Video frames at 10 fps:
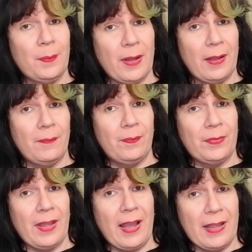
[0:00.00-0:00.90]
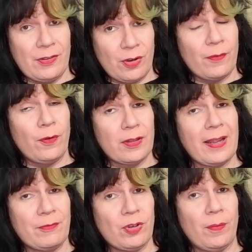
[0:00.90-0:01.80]
but I took a
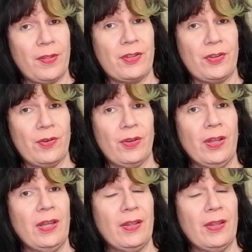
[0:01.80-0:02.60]
full-time job this year